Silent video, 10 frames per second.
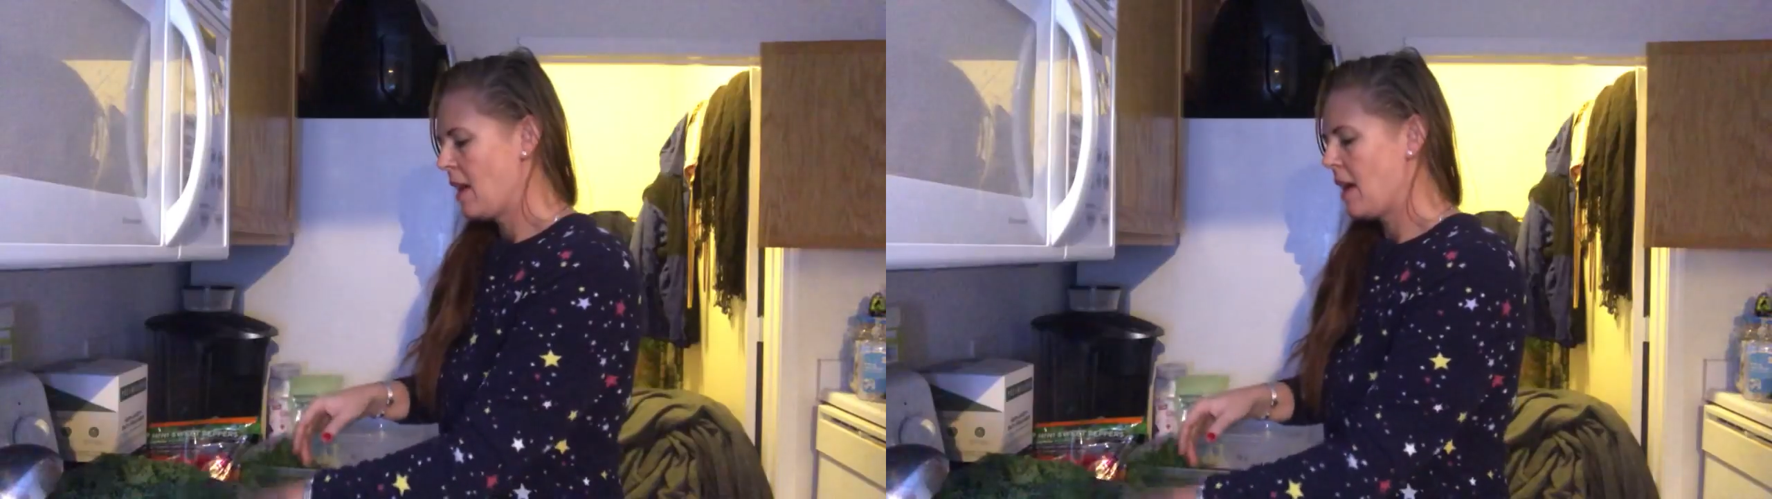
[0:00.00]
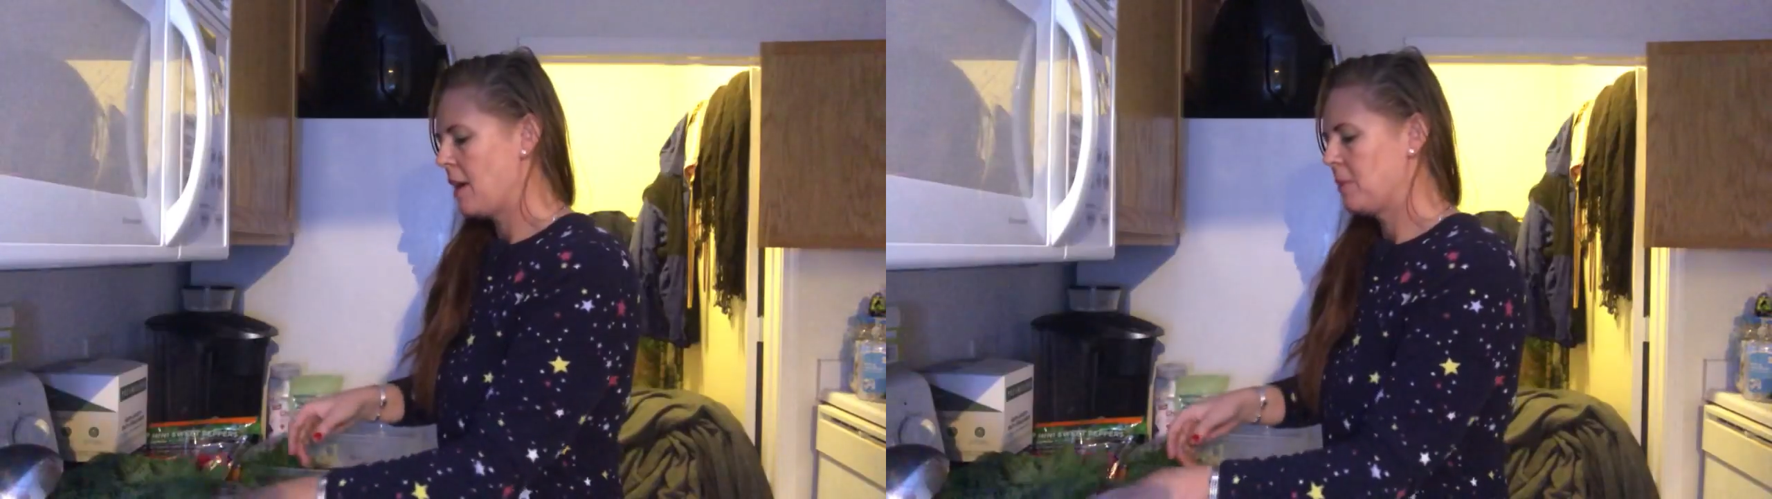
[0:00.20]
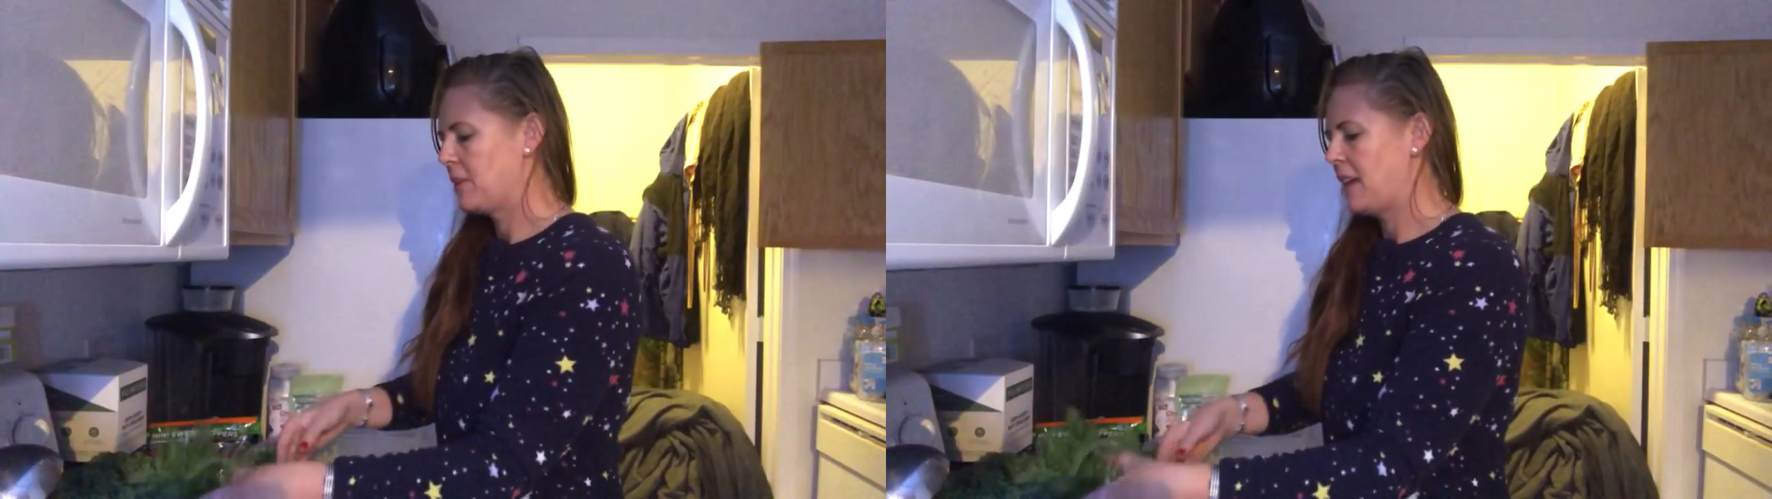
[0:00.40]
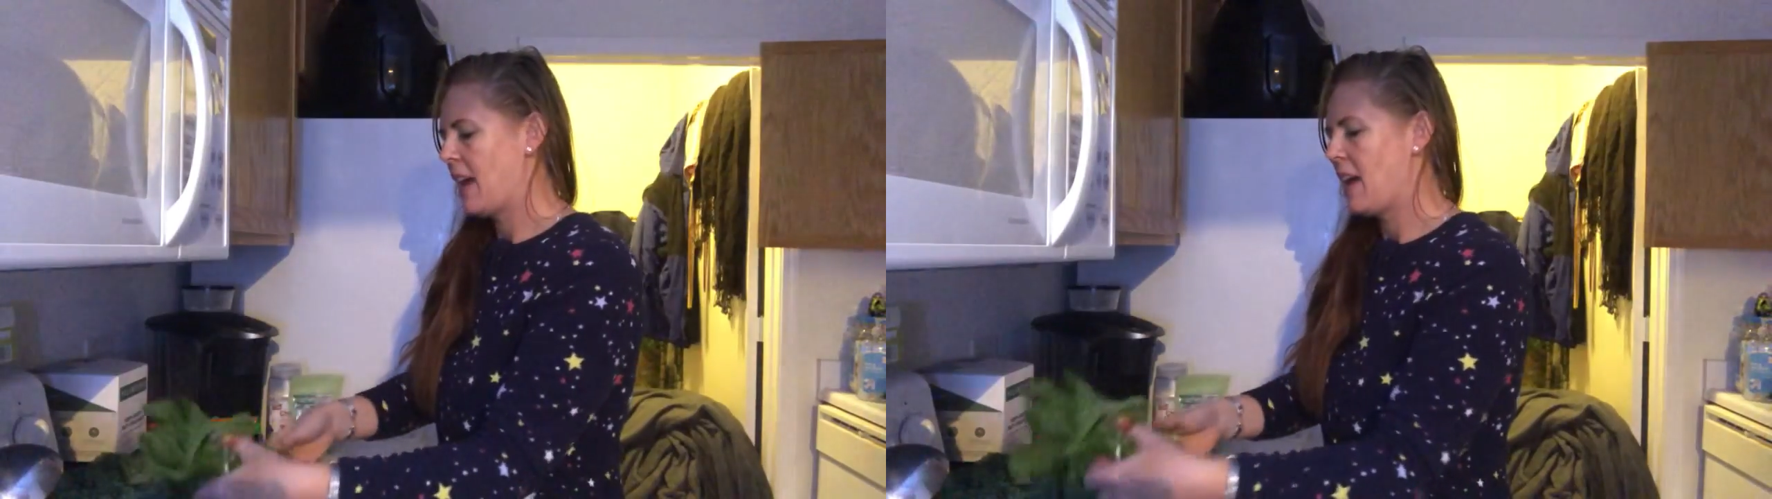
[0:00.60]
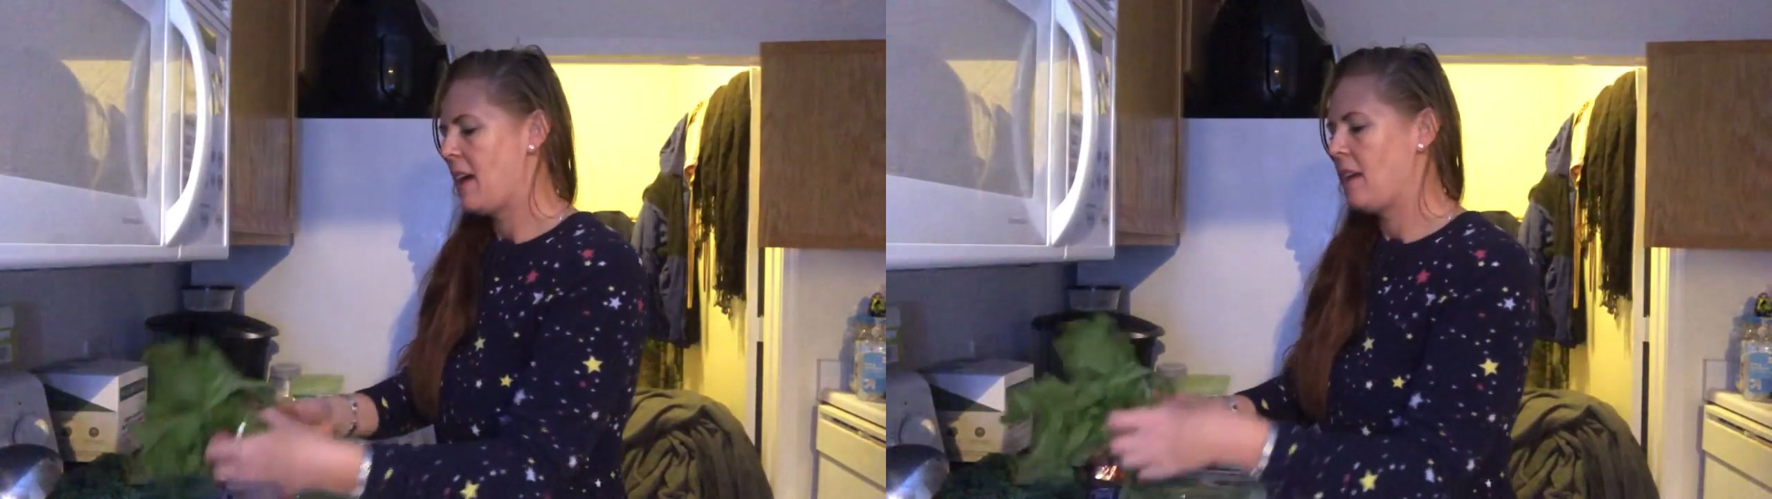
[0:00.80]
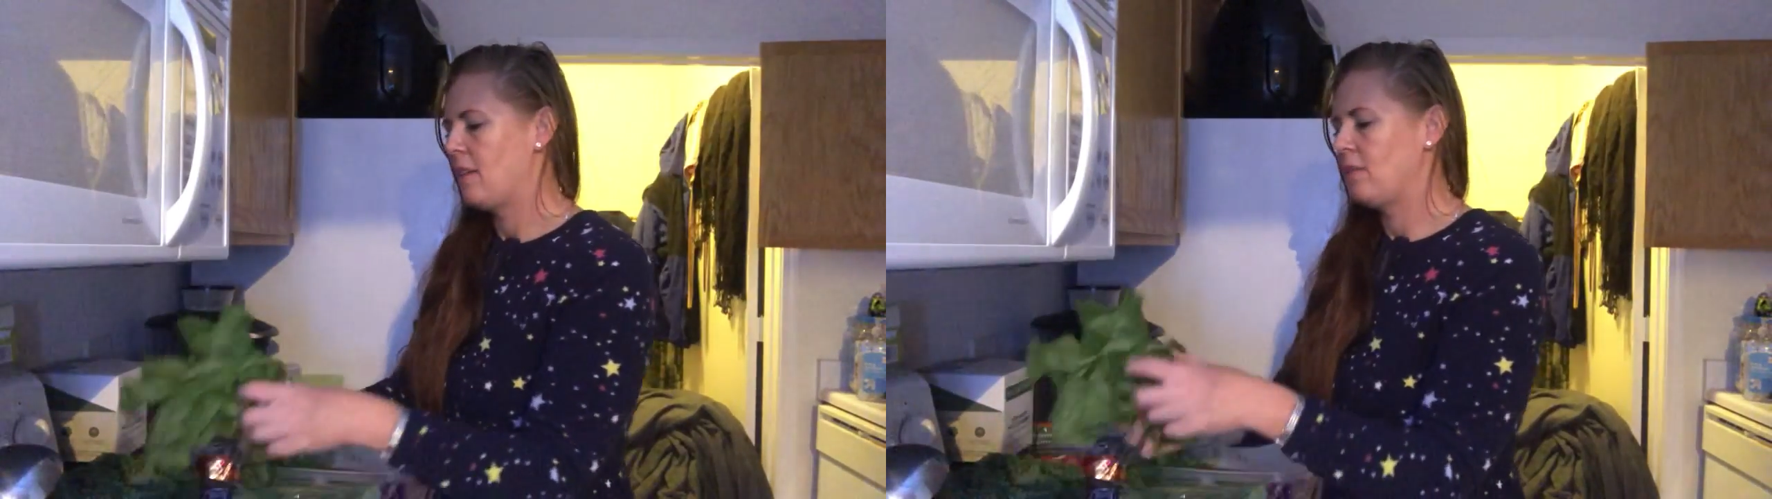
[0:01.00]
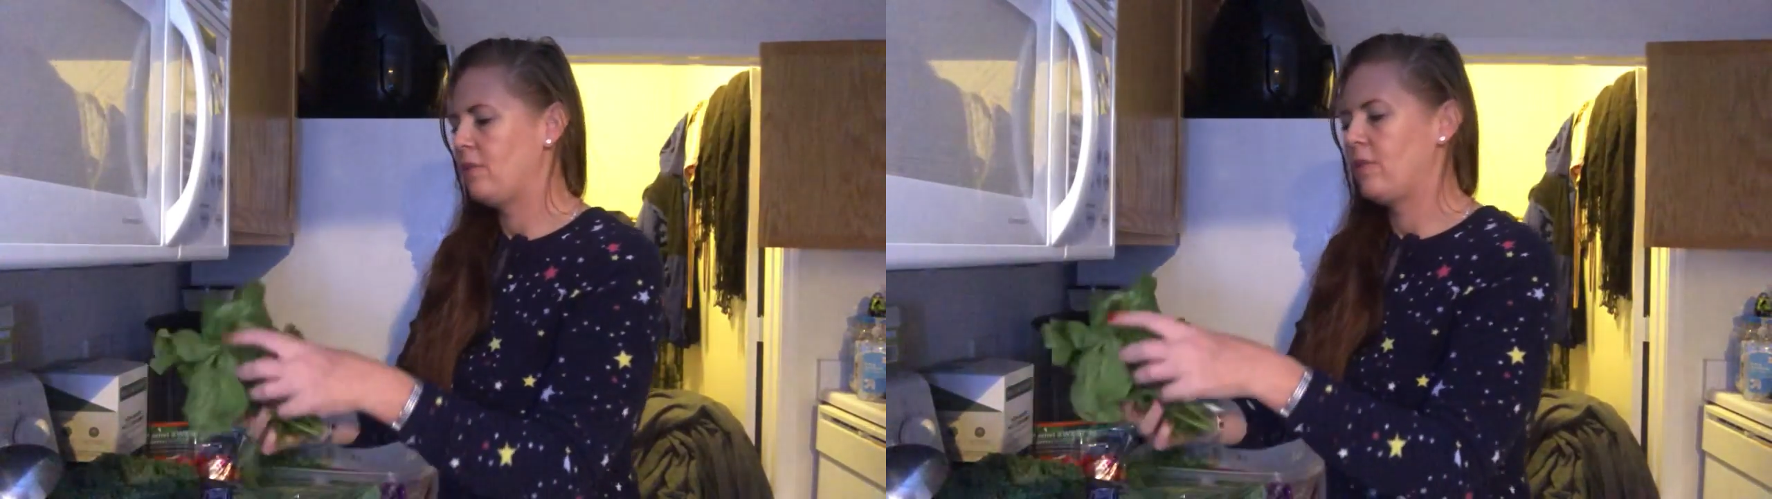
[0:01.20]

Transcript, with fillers: I'm going to have